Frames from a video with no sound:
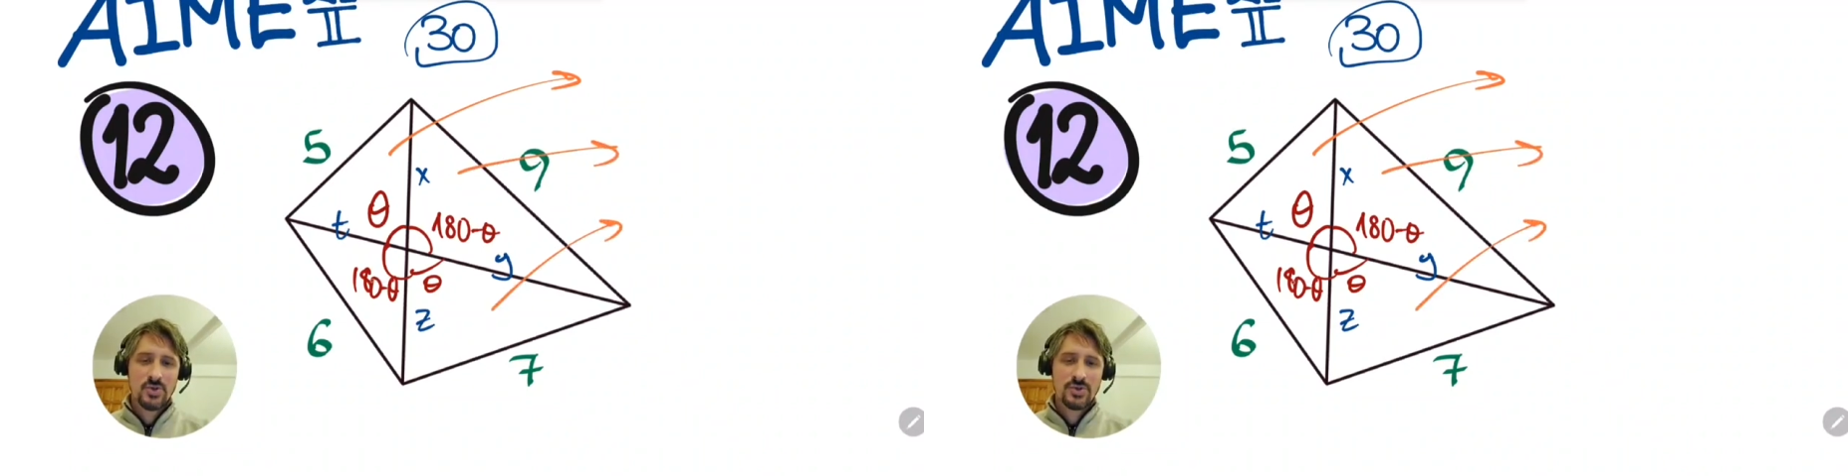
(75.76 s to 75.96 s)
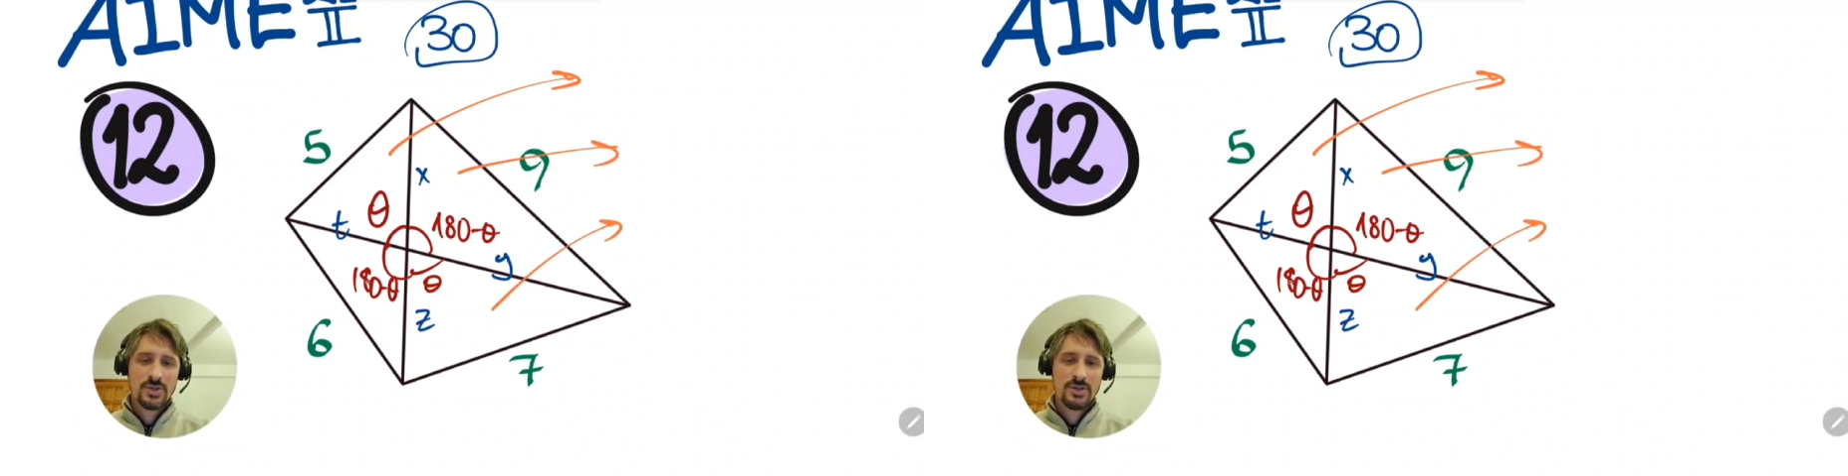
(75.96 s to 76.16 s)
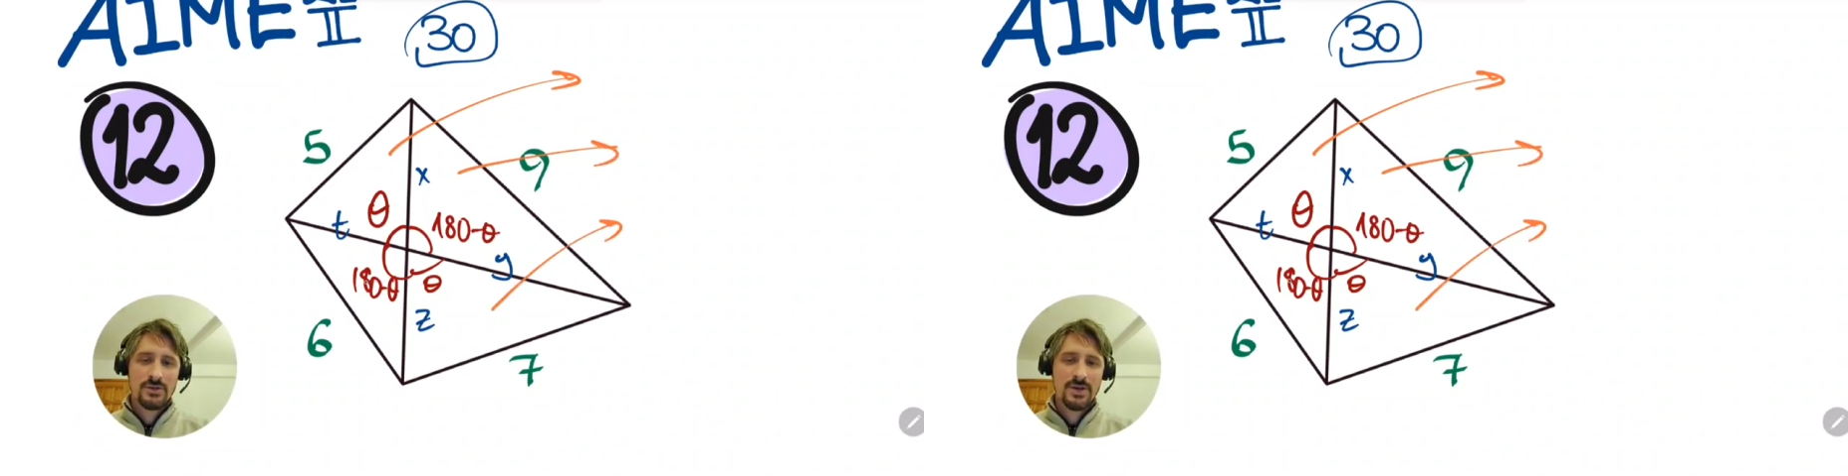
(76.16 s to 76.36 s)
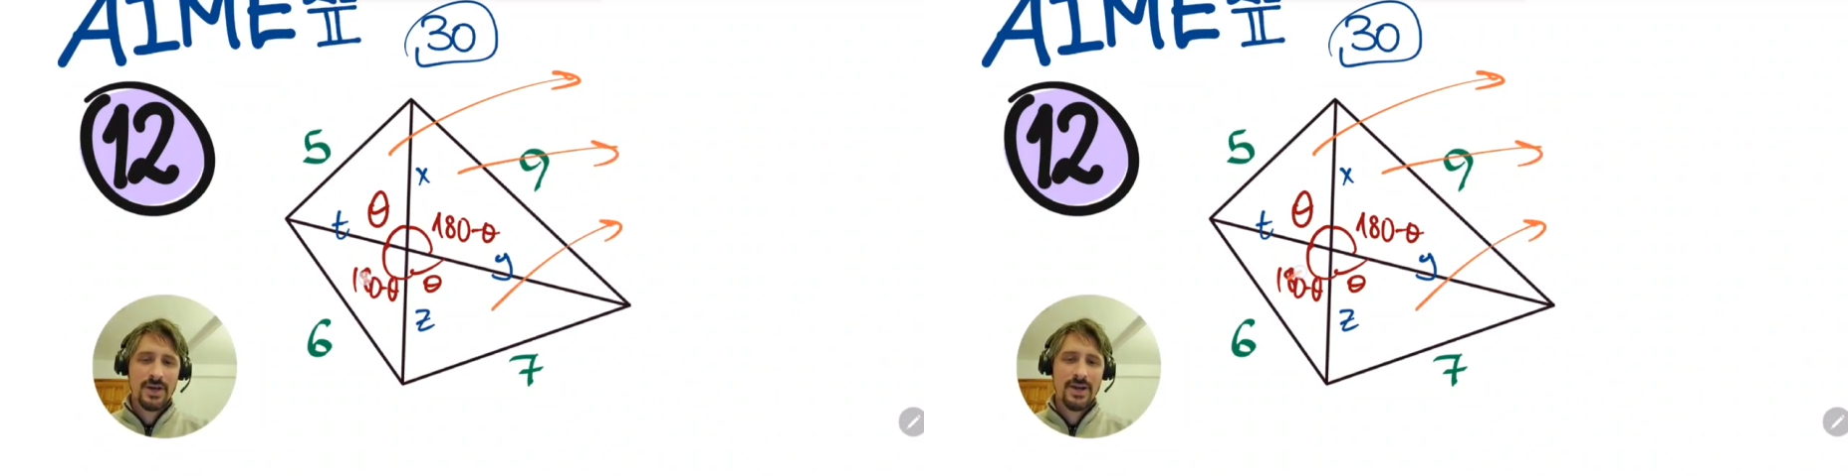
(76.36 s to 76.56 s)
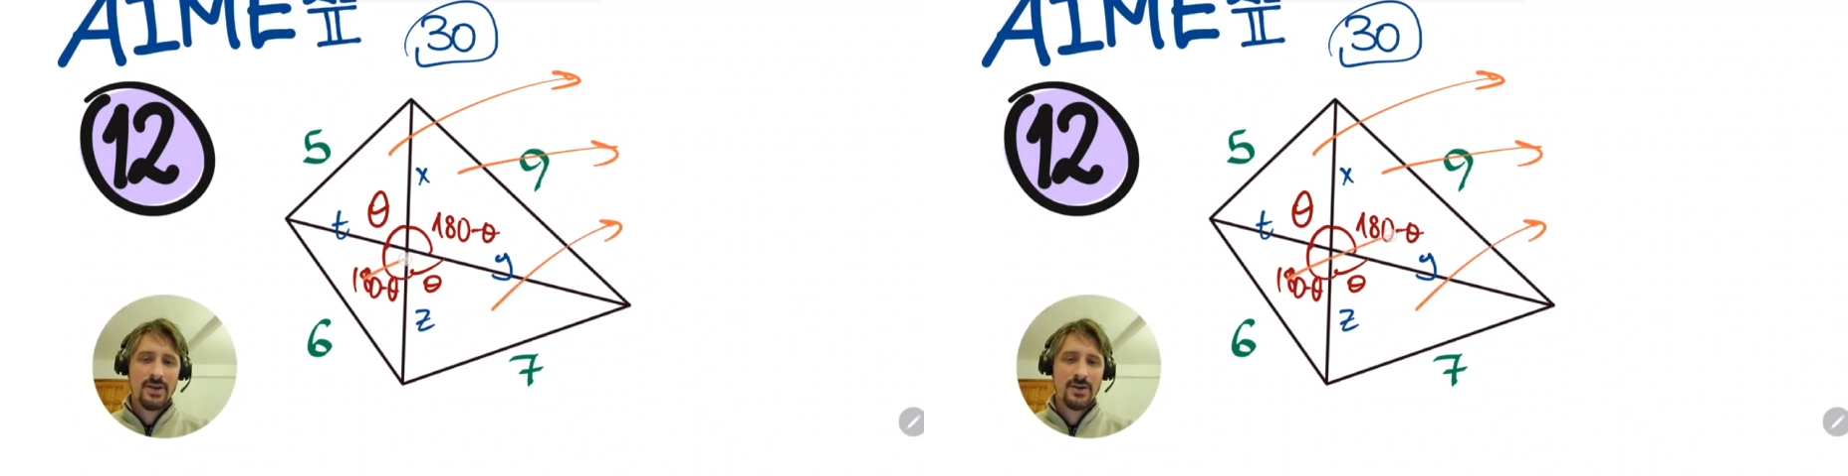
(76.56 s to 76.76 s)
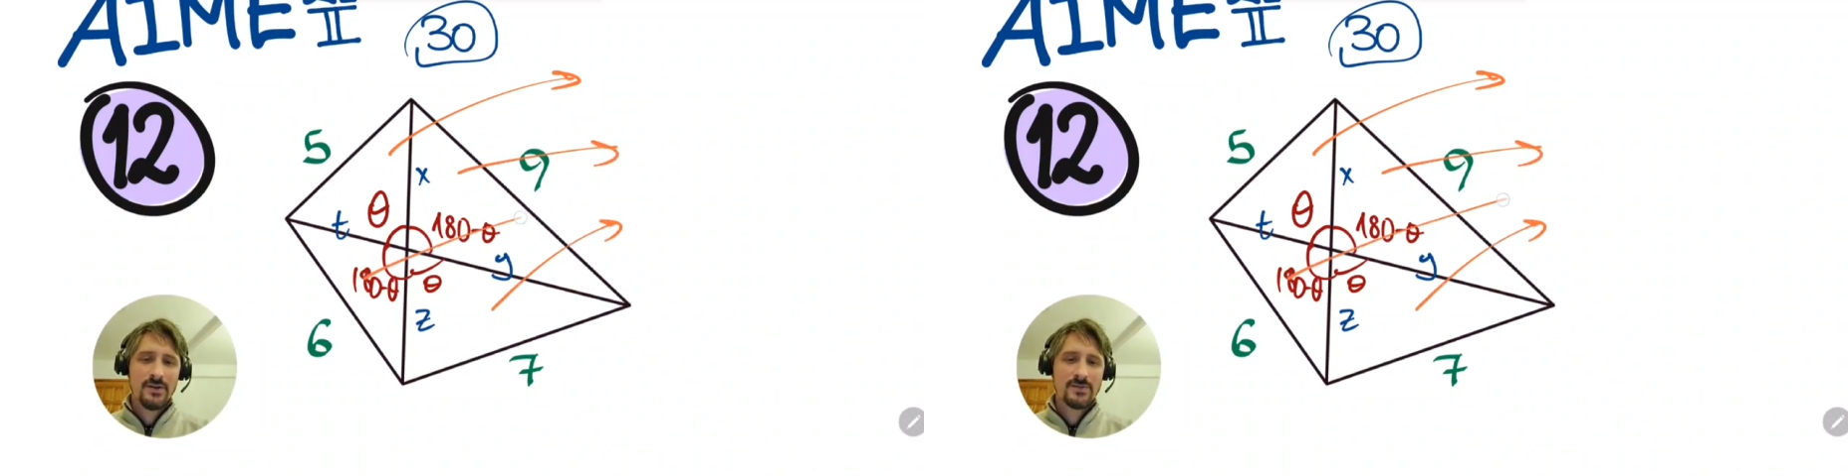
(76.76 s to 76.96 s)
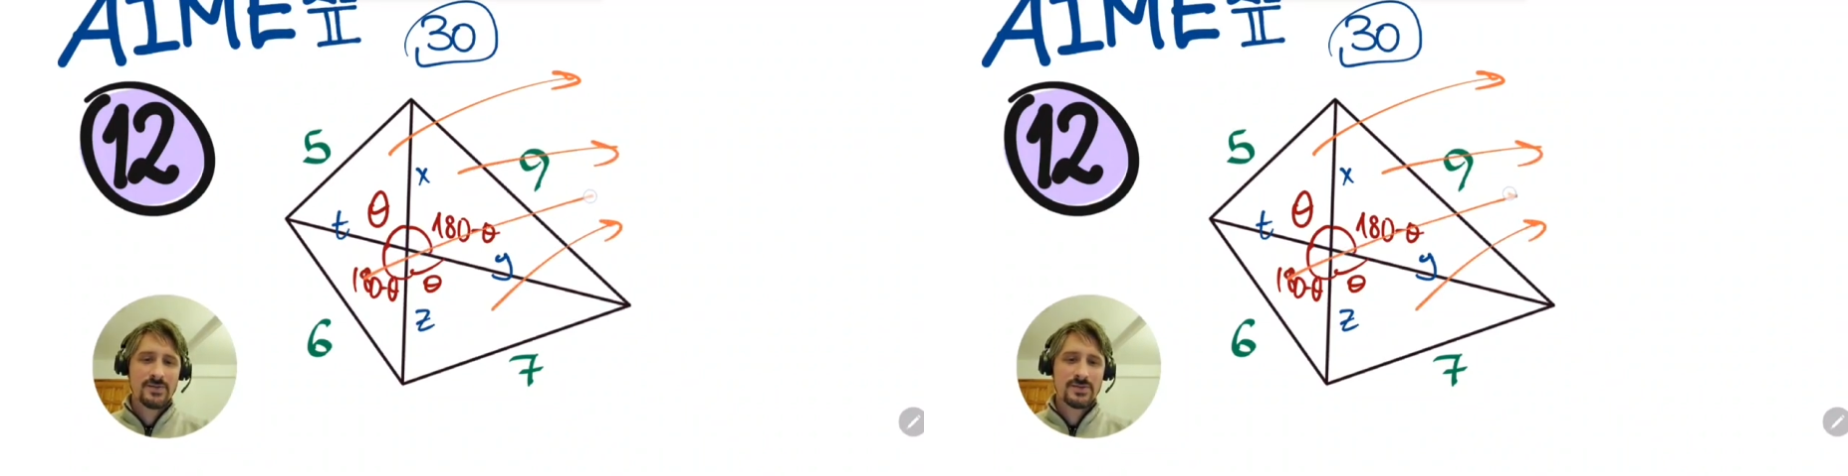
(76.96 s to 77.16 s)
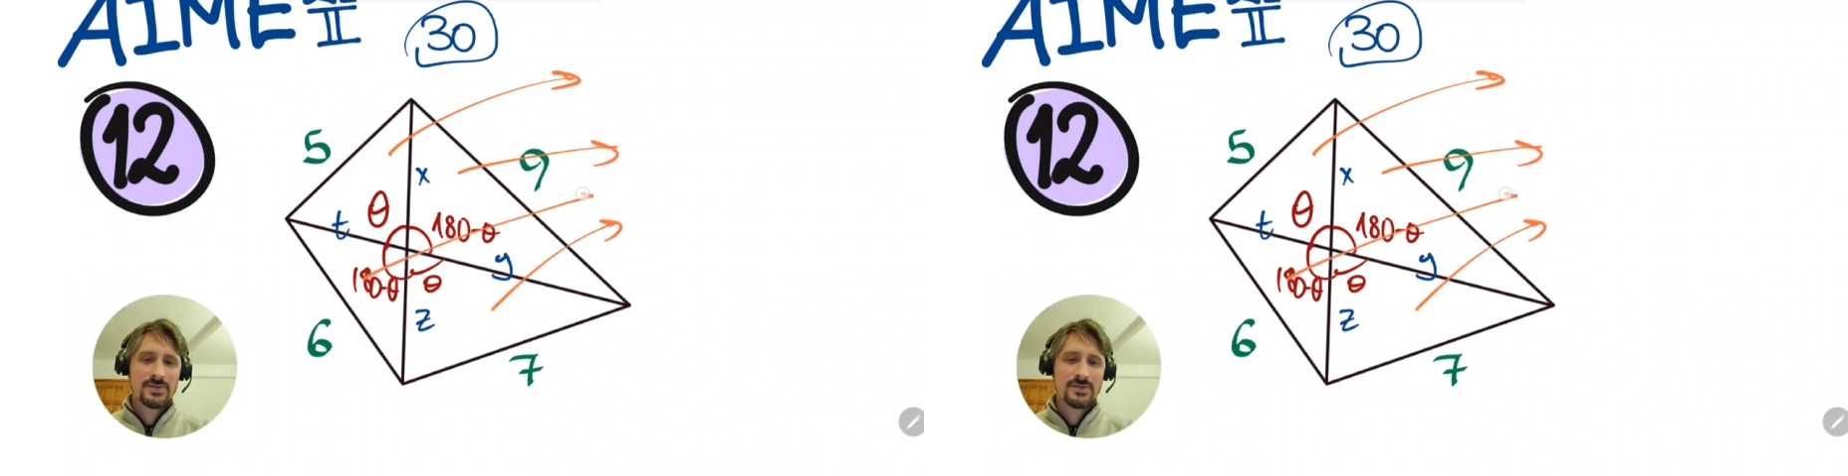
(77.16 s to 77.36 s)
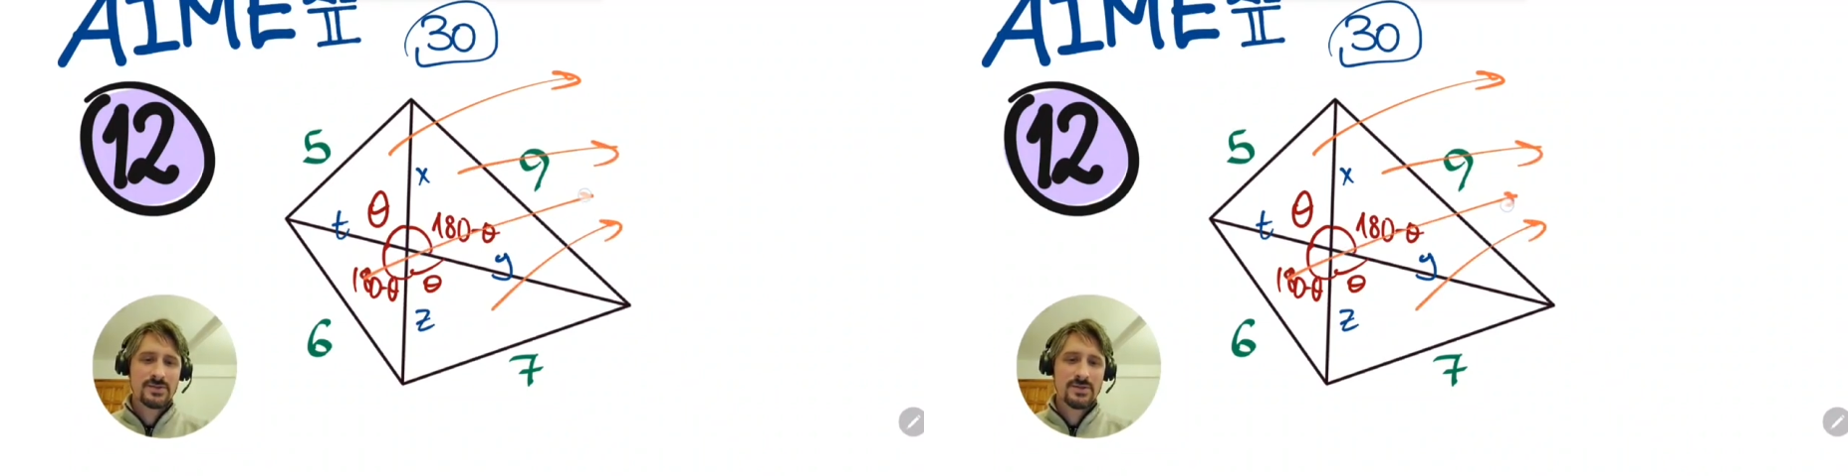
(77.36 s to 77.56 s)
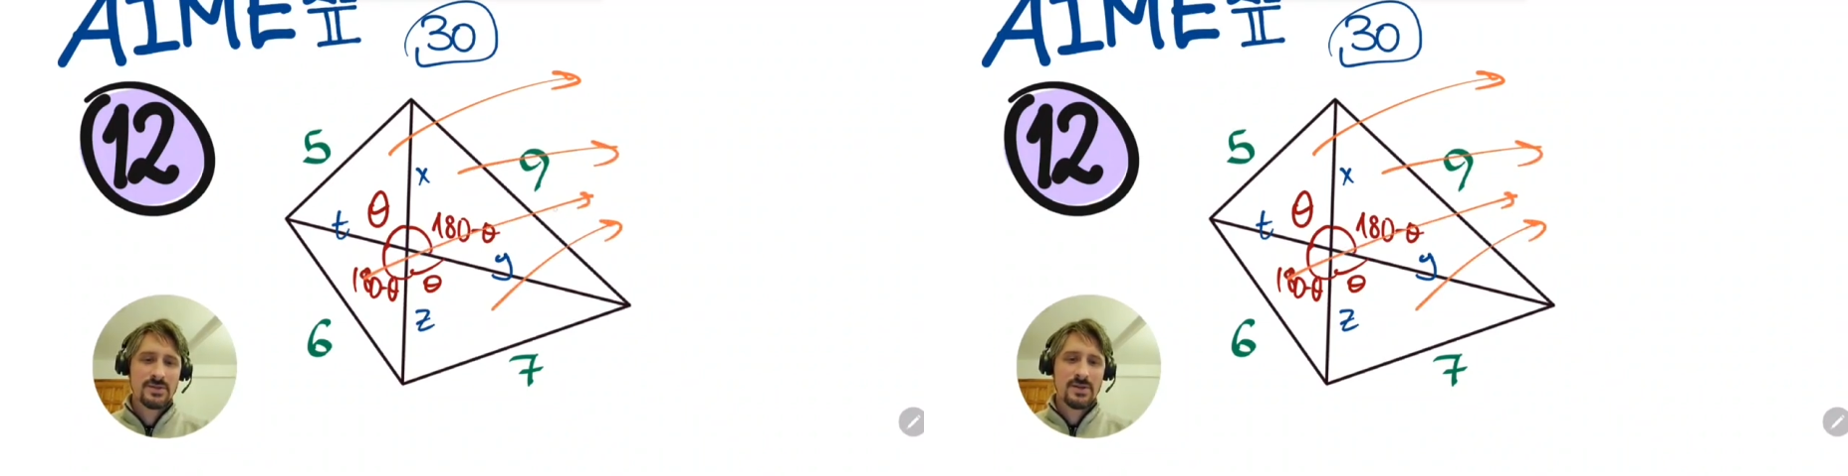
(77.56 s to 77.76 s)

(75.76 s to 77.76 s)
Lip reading: use the arrows,